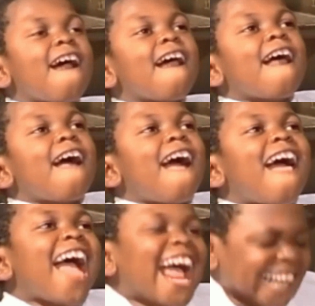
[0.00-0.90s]
I must
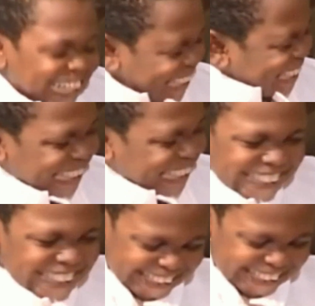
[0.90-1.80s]
make
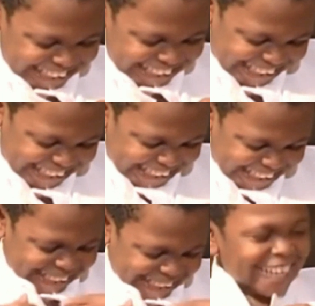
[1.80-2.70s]
this date a
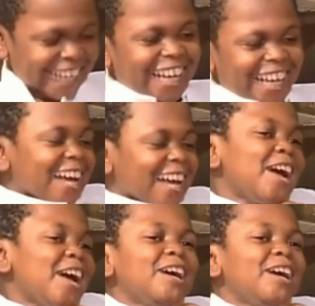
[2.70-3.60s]
very
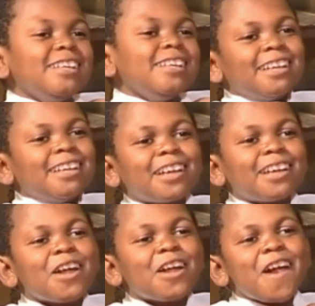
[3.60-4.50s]
perfect date and
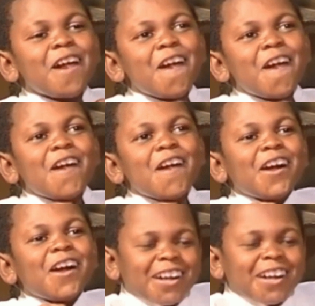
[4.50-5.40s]
she must like it,
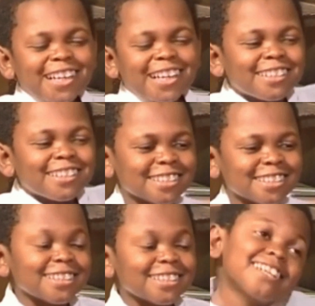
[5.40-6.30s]
and so I
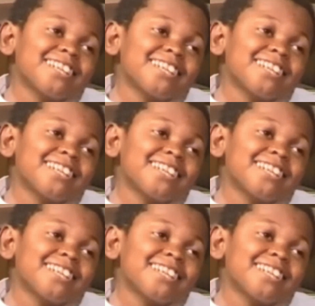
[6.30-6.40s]
have to be